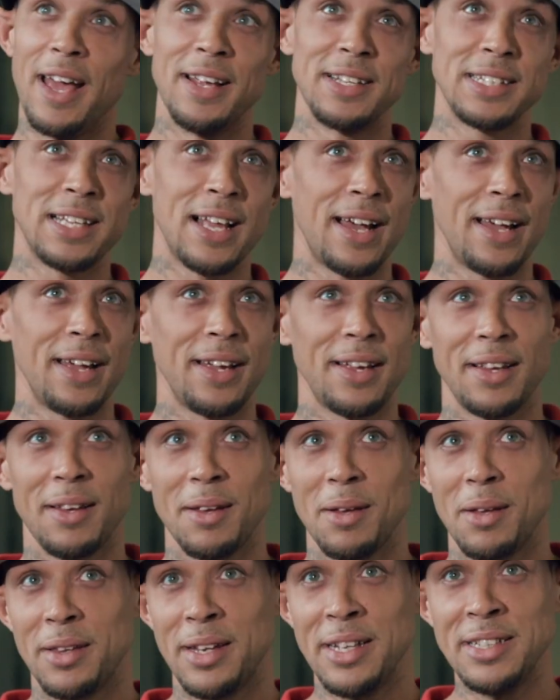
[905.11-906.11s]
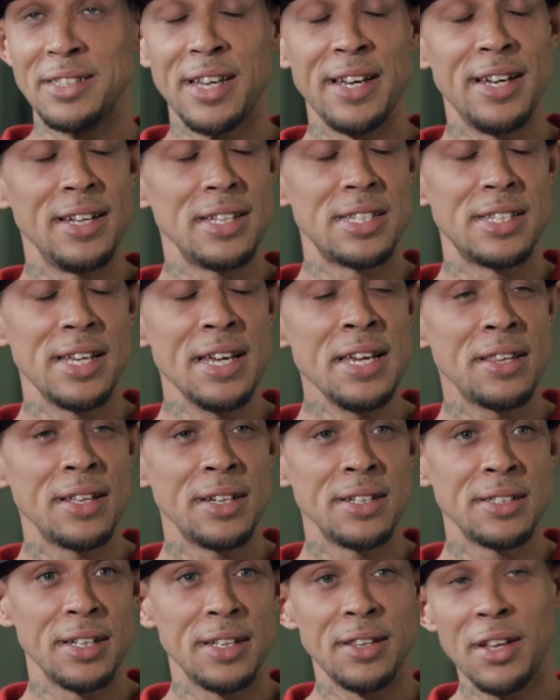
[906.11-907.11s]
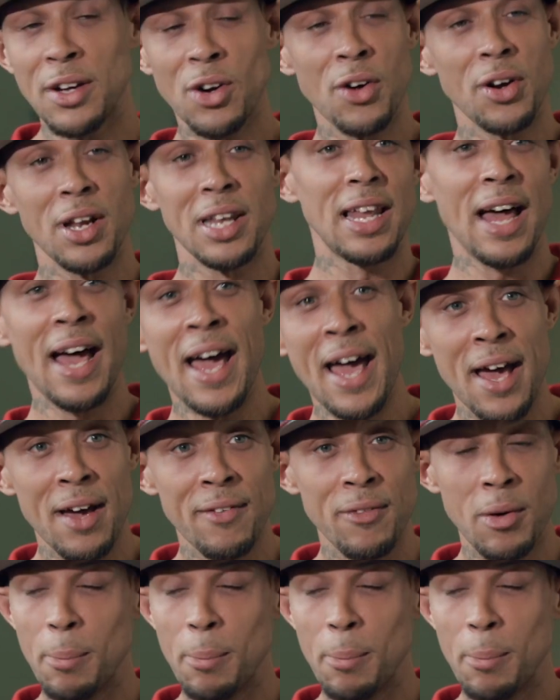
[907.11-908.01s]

and it's like these kids see this and they're going to laugh,